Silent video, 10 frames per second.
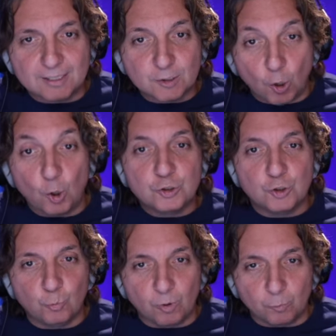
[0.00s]
It's
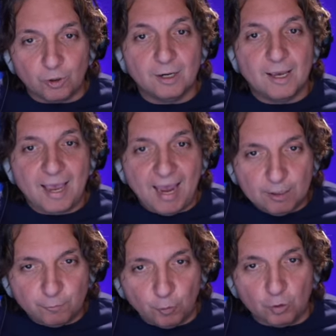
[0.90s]
also when we're
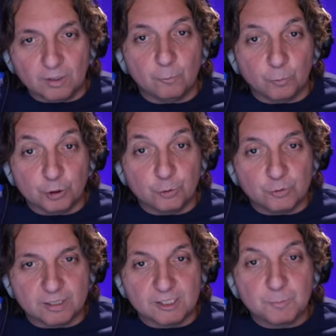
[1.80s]
hateful and we're
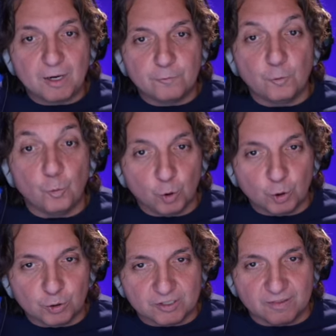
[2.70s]
using spiteful
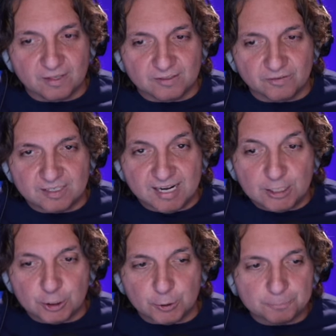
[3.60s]
words and things of this
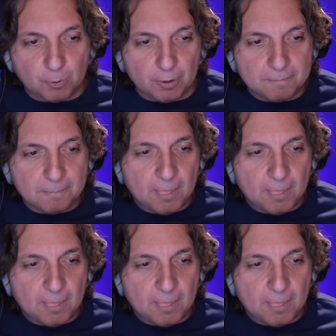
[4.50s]
nature, all right?